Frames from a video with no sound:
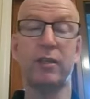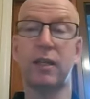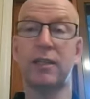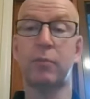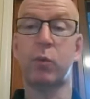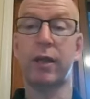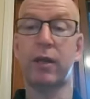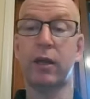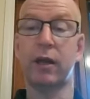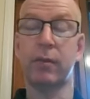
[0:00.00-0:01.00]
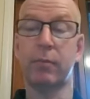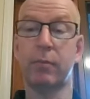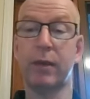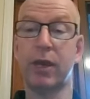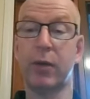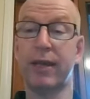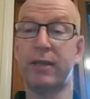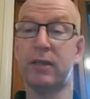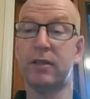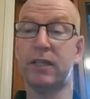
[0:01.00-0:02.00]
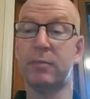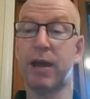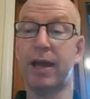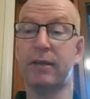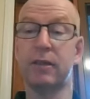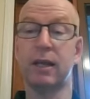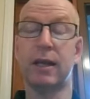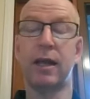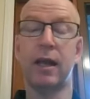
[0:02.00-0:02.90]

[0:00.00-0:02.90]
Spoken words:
that's where you're going to be going into 6 packs,